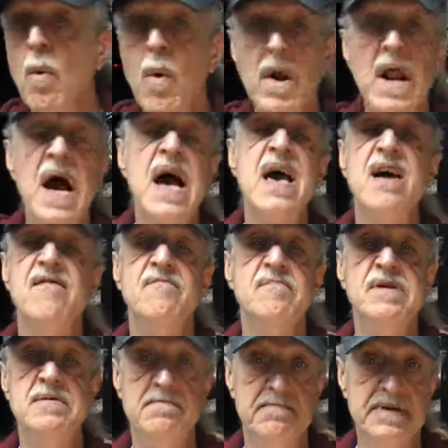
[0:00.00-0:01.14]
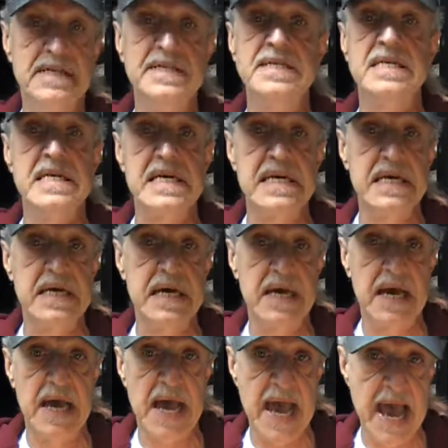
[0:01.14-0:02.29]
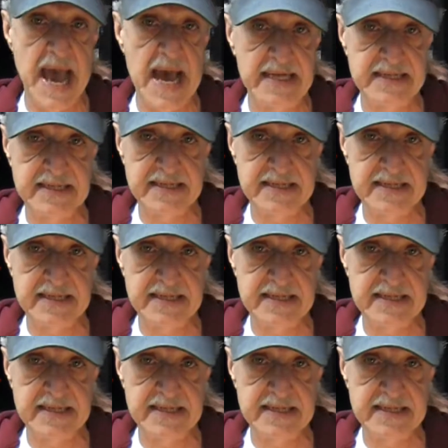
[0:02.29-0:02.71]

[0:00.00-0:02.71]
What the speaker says: what I have been busy at.